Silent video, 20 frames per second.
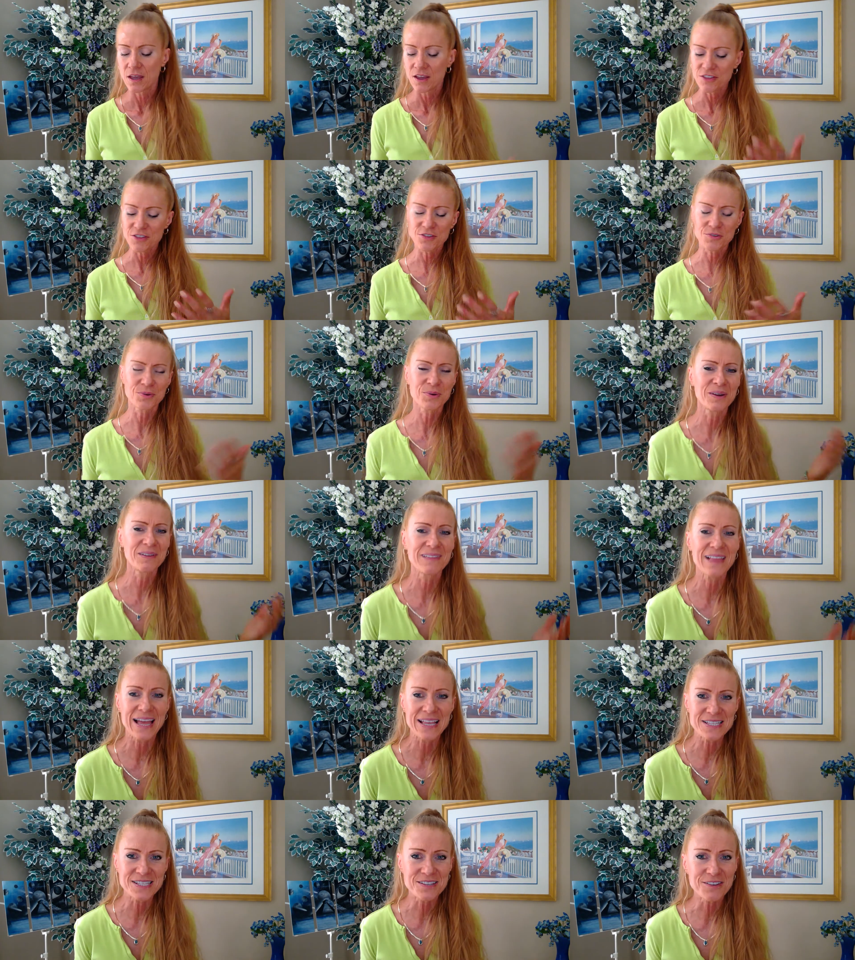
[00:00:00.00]
Through a
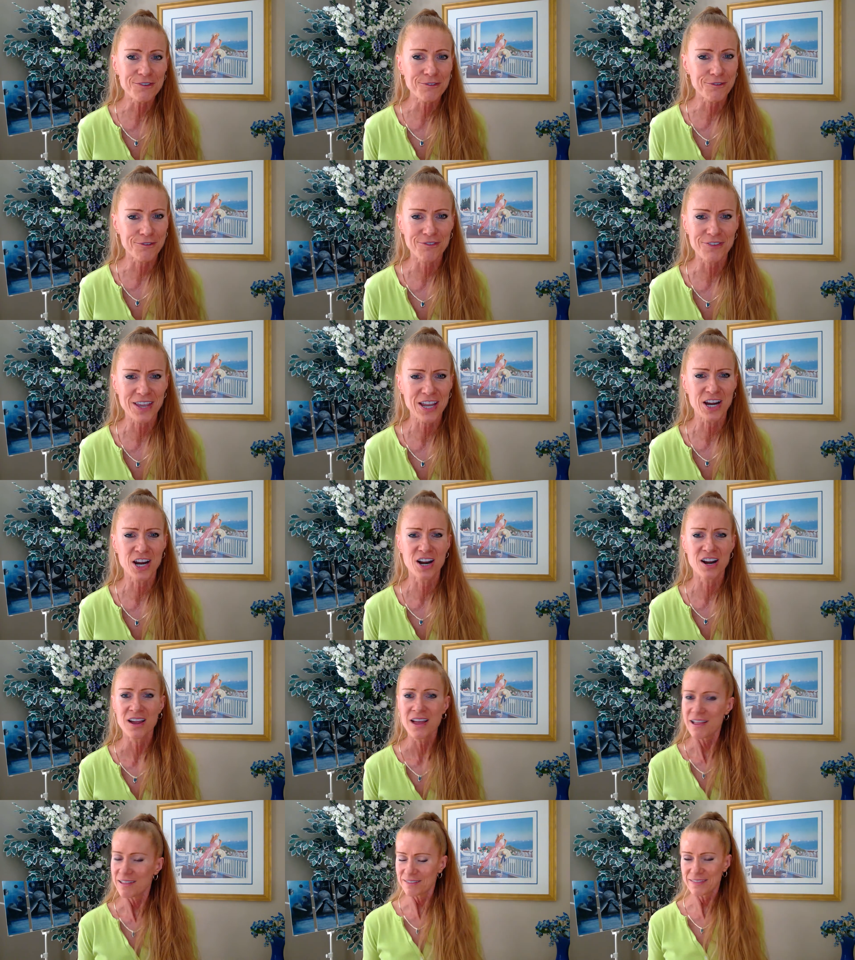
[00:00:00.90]
lens of
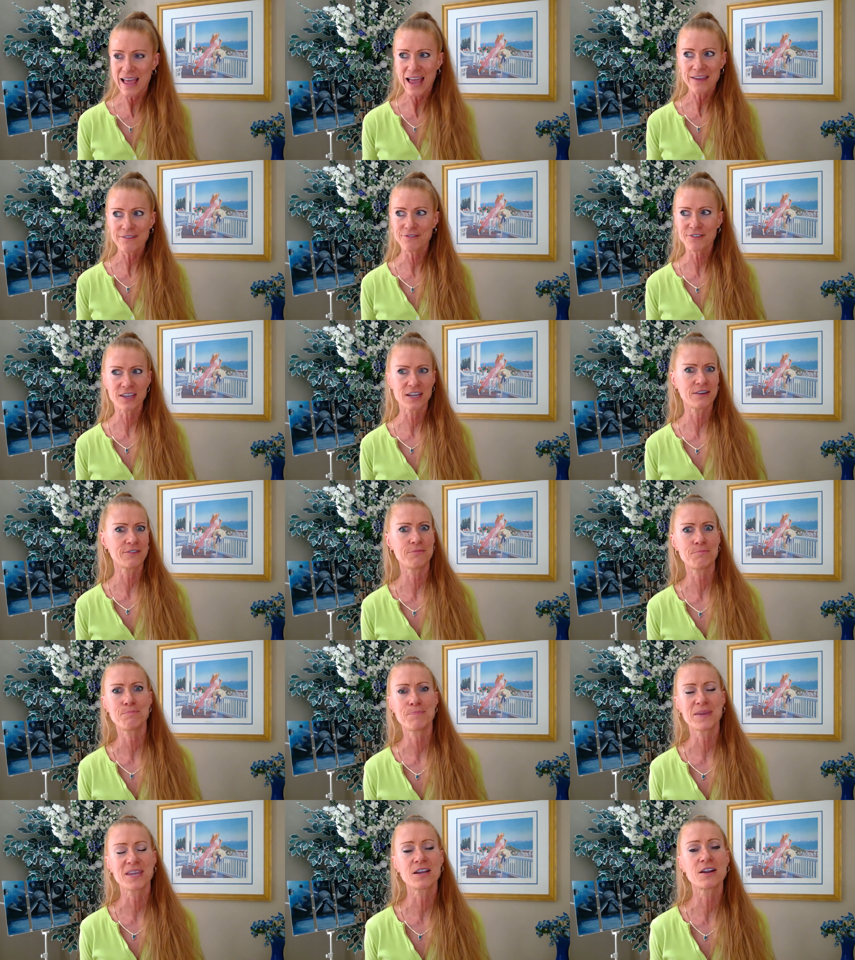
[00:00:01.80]
fear, life can
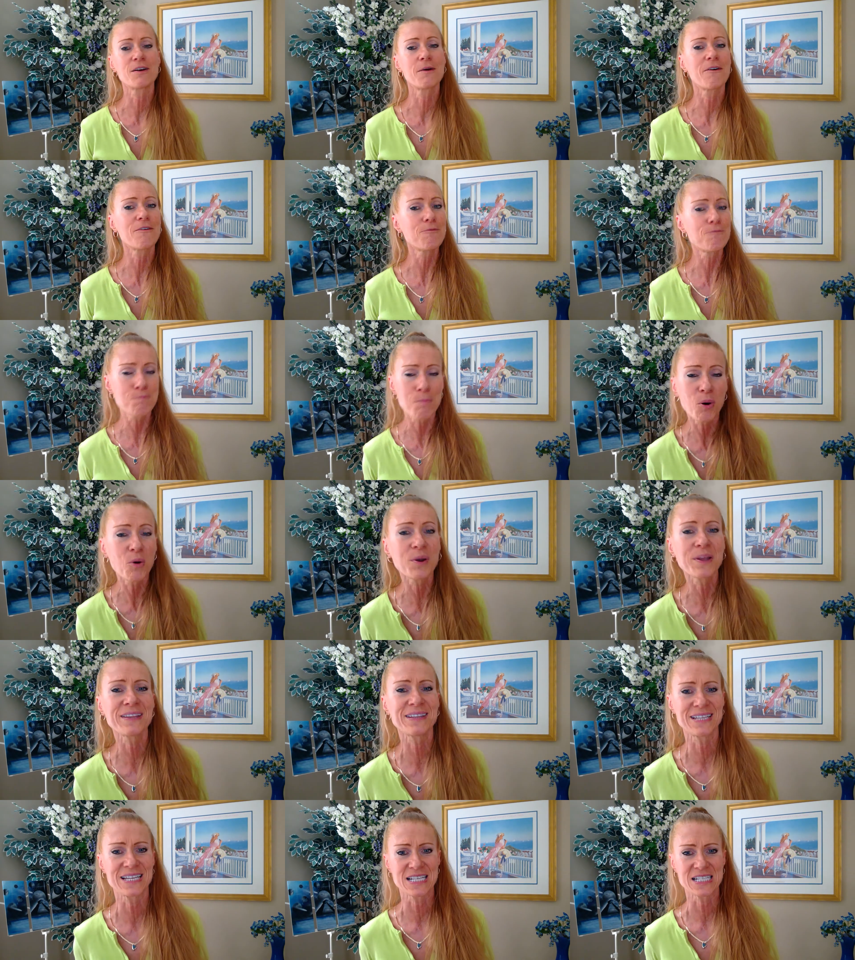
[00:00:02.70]
appear of
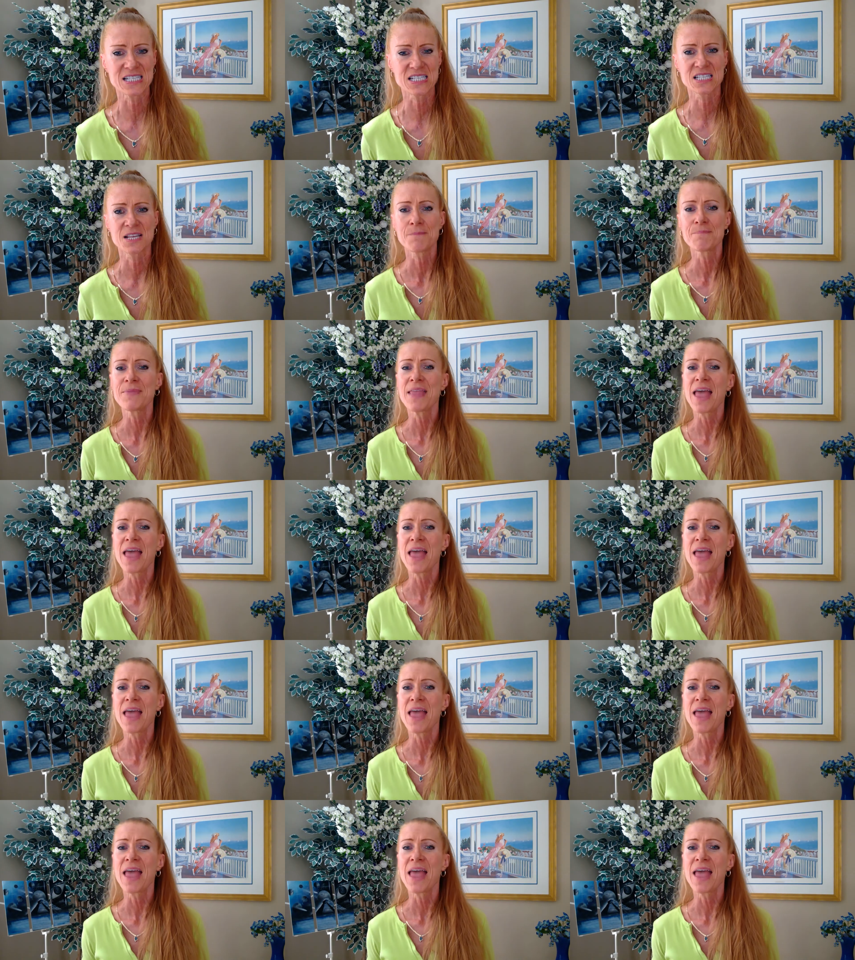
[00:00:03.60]
pointless,